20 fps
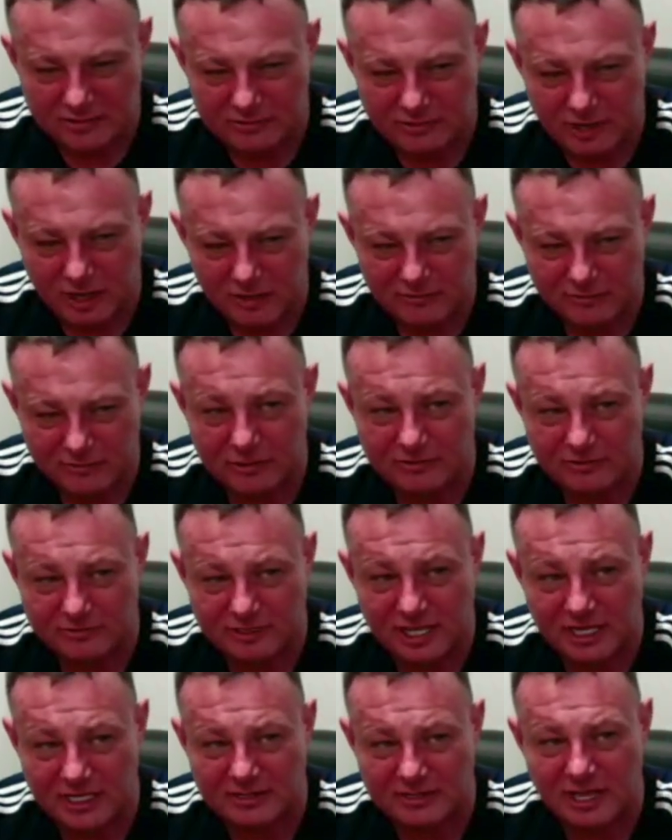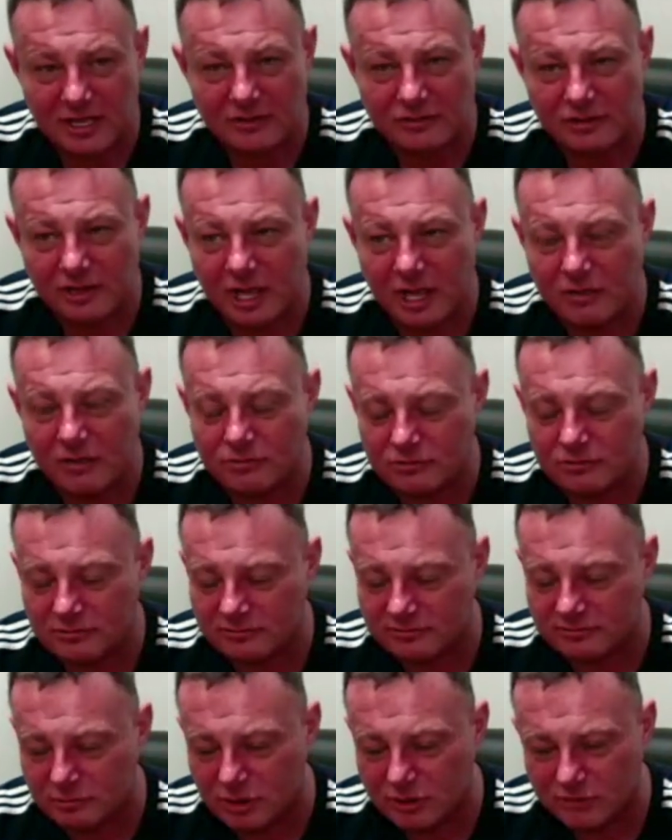Our first gig down there
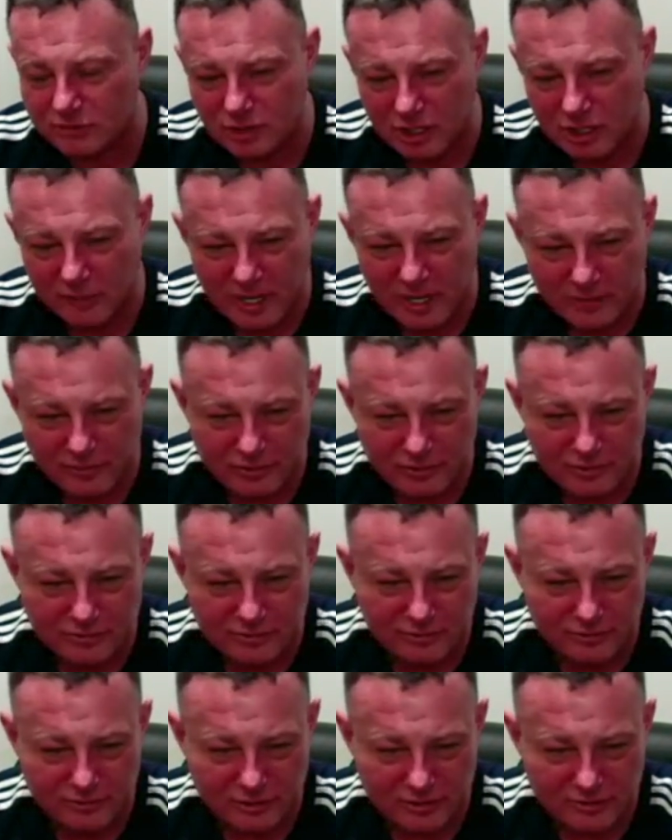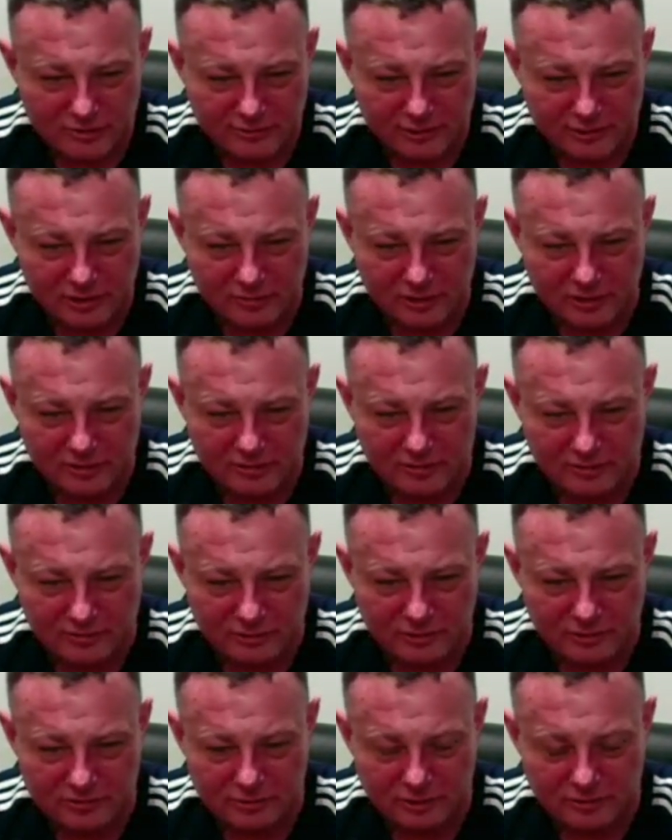was Moving On in My Recovery, filming the
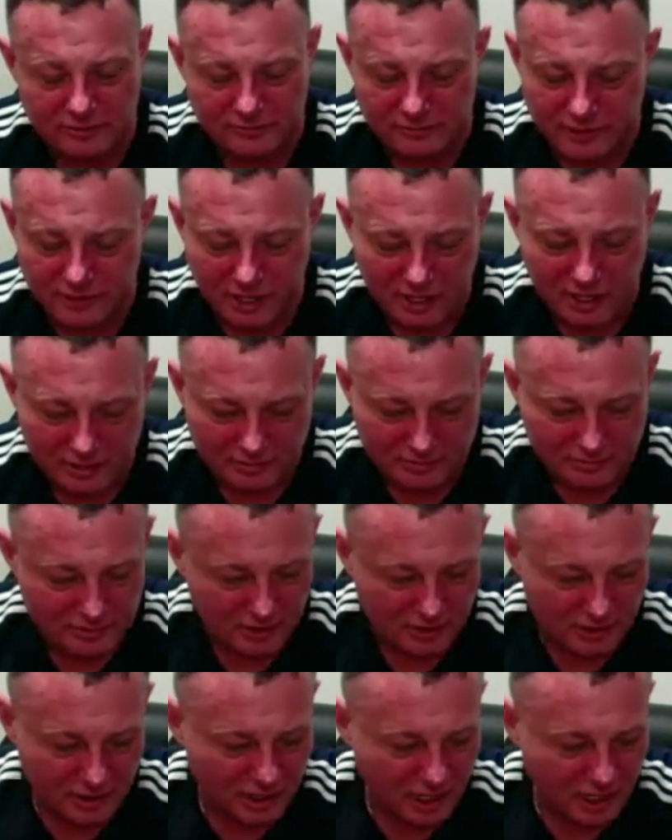first one of that, and I